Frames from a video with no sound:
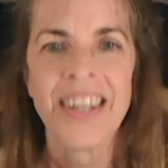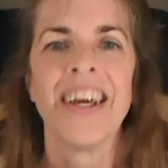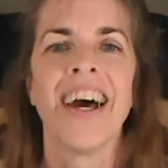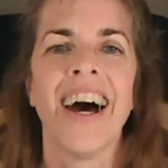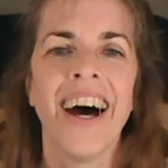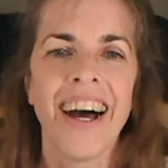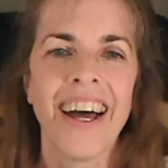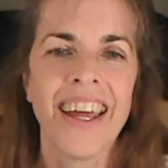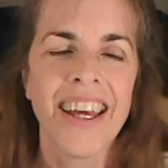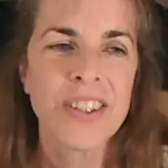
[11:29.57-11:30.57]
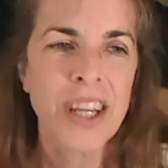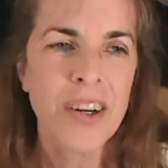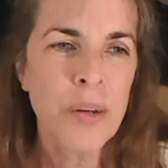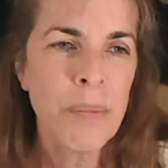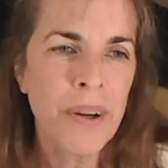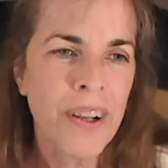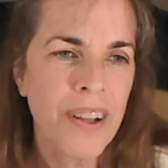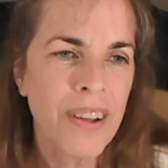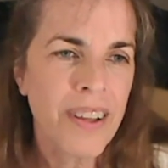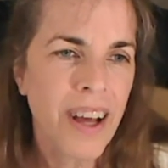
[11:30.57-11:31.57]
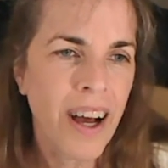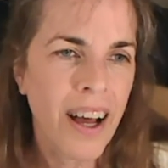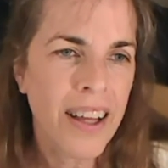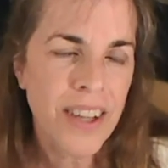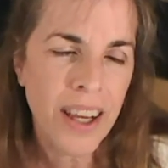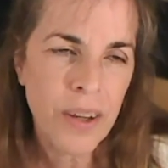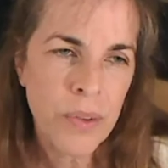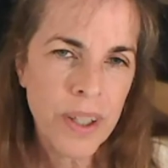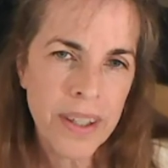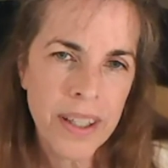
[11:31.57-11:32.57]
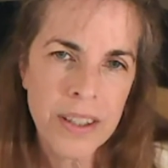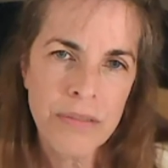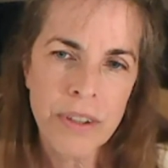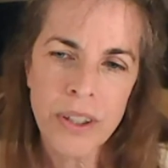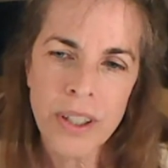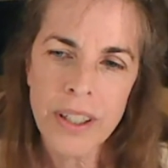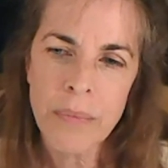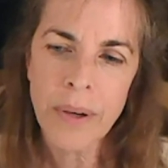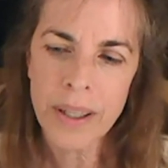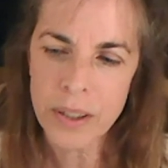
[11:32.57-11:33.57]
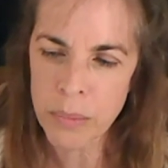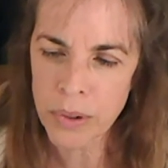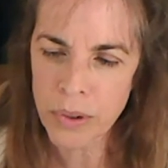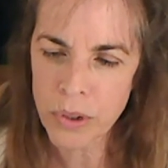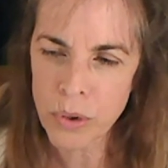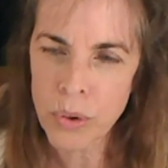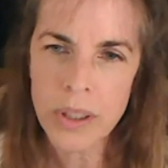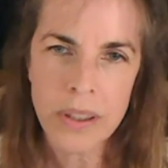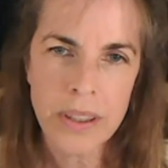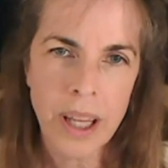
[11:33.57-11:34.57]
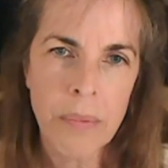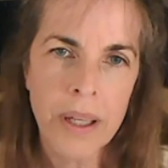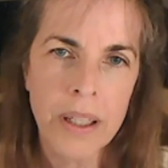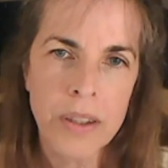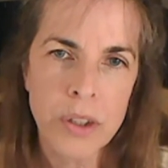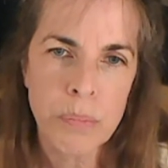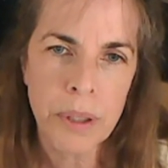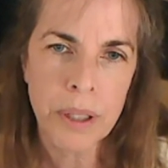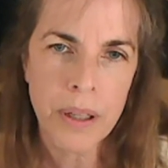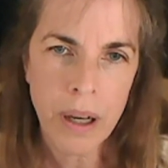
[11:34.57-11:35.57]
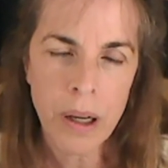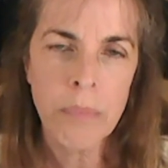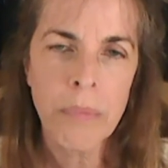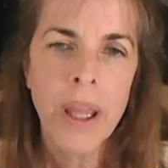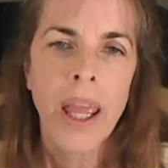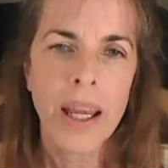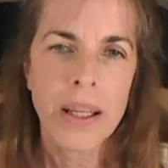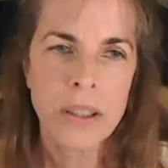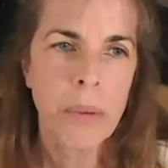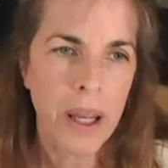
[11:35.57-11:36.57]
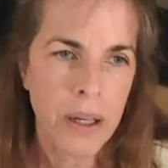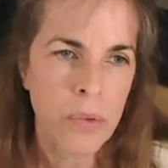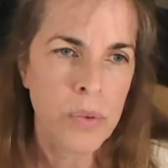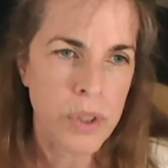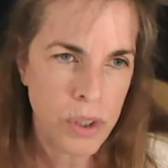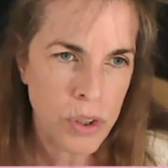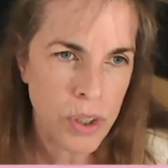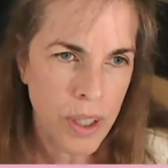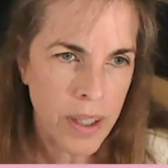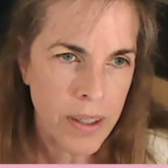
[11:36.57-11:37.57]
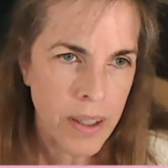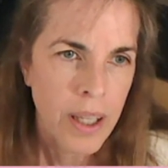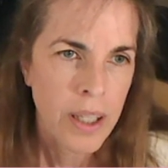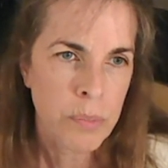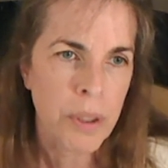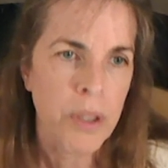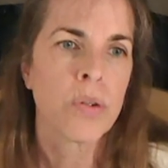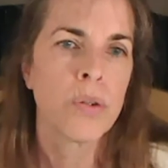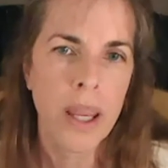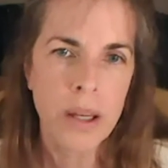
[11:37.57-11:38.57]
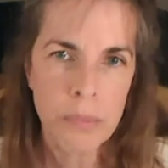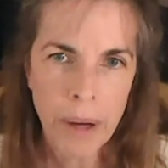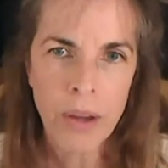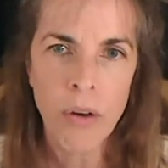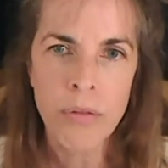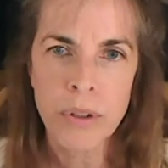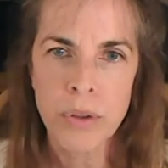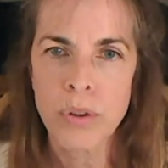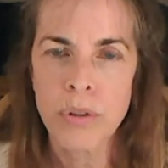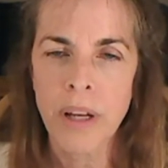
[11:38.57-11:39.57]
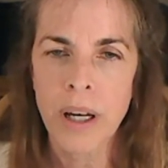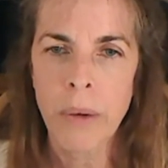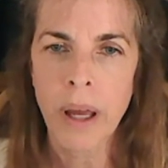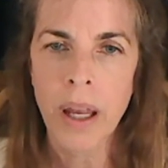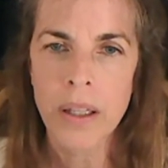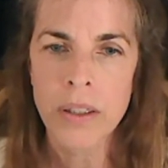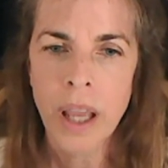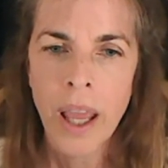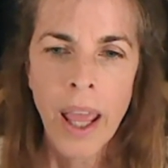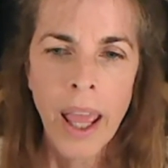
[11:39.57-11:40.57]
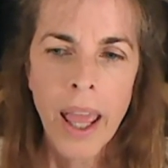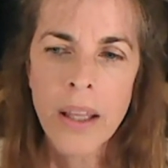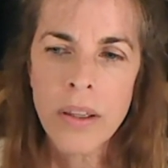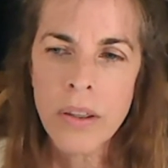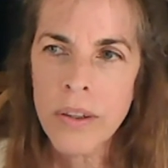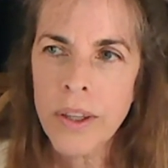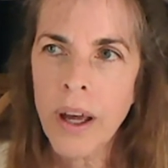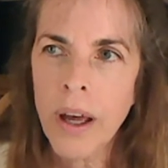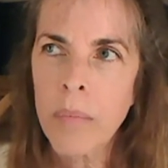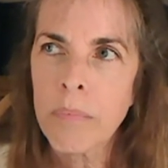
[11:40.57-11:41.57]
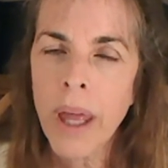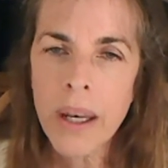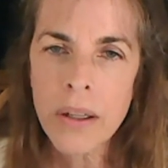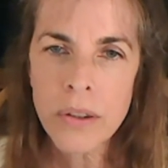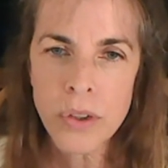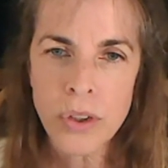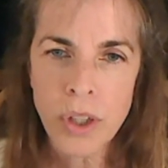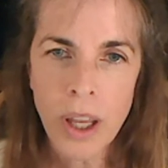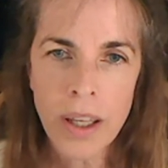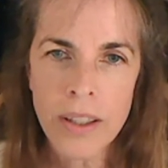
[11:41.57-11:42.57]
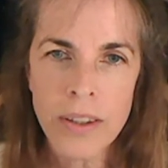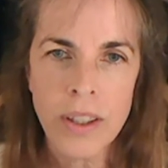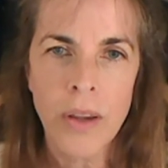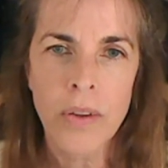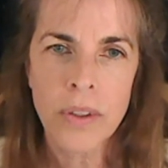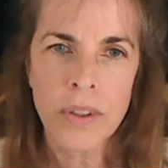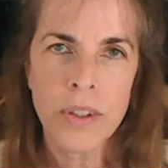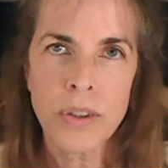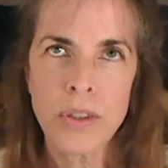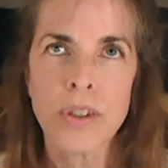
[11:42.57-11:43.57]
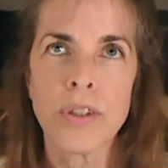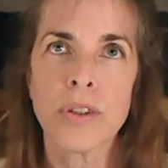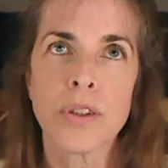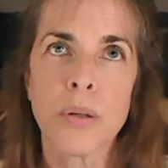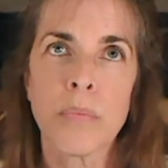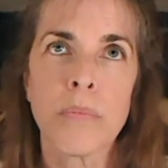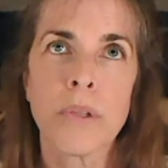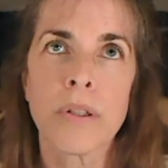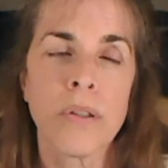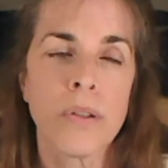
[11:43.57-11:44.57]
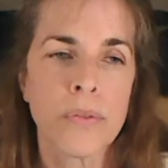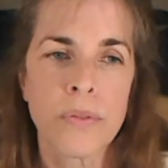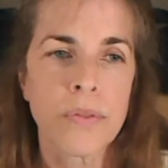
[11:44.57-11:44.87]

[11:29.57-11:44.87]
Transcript: A terrible diarrhea that it's very impossible to treat today because it's become antibiotic resistant. It's been created by overuse of antibiotics. And the medical studies, I mean, this isn't some little